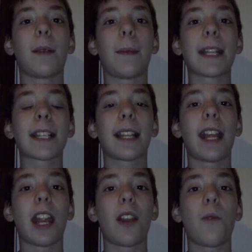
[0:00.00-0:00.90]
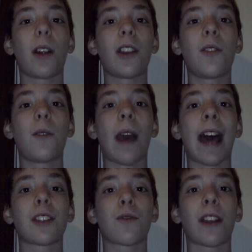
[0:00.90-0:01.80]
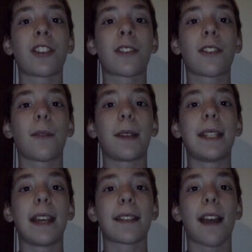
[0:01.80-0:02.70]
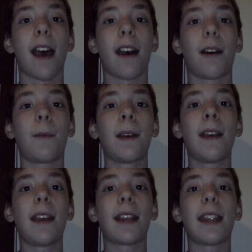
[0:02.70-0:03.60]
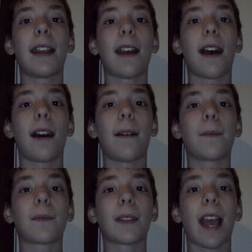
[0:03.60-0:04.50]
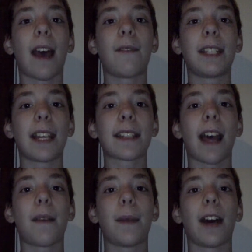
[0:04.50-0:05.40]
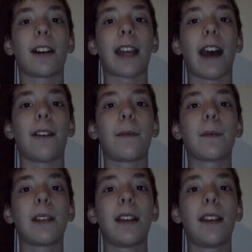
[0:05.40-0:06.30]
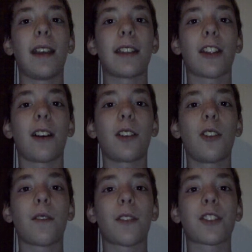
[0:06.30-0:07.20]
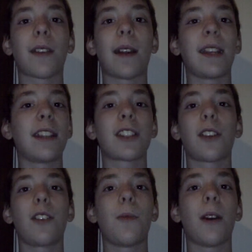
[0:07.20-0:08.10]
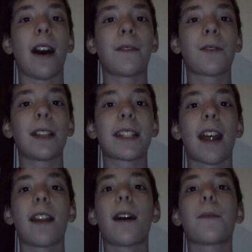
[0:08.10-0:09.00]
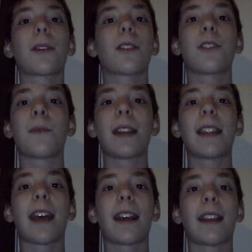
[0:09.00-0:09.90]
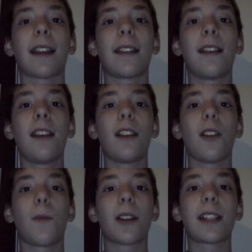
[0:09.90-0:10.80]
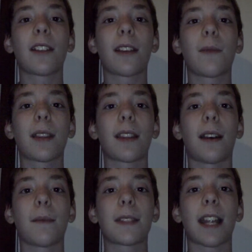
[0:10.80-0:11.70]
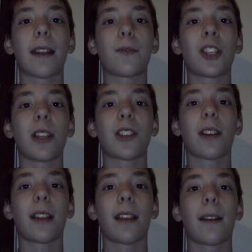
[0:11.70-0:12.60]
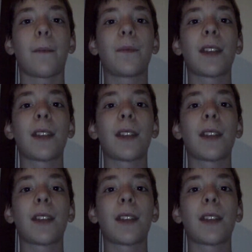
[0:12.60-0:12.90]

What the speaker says: Basically, anyone who has registered with DSiHub can have a DSiMail account. It's all universal ID, so you won't have to re-sign up or do any of that again. No more dealing with sign-up sheets or anything.